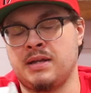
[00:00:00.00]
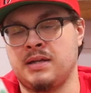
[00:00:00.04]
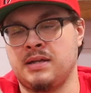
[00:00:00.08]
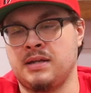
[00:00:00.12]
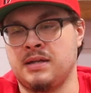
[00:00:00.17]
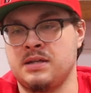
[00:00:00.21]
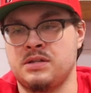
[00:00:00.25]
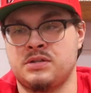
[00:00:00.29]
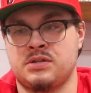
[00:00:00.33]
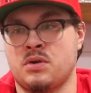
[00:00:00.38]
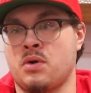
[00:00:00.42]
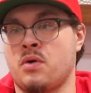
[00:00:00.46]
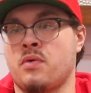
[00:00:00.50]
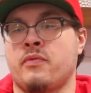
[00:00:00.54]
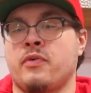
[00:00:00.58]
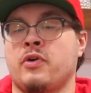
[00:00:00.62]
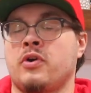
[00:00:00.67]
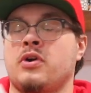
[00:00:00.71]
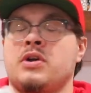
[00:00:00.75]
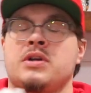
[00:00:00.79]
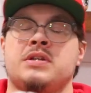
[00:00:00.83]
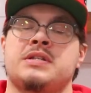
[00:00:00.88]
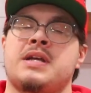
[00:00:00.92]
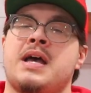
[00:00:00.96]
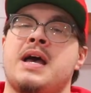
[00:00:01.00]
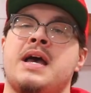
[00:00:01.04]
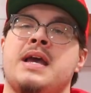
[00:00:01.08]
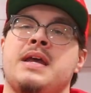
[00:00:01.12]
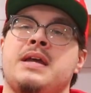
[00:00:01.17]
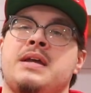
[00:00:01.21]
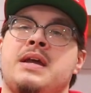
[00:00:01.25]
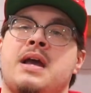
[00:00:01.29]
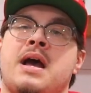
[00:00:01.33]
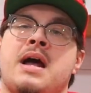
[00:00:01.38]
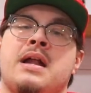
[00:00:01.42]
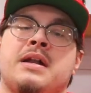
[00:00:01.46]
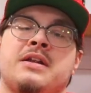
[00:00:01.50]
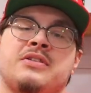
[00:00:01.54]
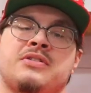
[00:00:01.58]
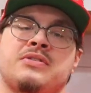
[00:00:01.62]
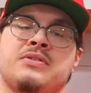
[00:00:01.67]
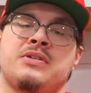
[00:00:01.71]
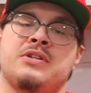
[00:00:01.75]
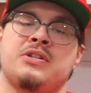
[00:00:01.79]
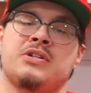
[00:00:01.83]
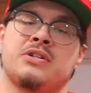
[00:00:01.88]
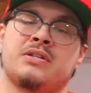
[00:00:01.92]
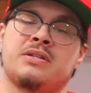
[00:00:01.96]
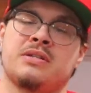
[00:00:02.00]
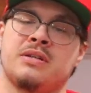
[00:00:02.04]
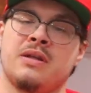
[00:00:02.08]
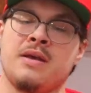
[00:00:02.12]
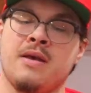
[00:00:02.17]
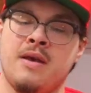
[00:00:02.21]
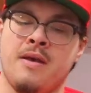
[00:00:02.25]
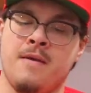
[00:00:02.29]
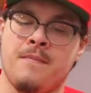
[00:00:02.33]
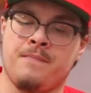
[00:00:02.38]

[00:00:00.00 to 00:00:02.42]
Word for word: it is over because I honestly just.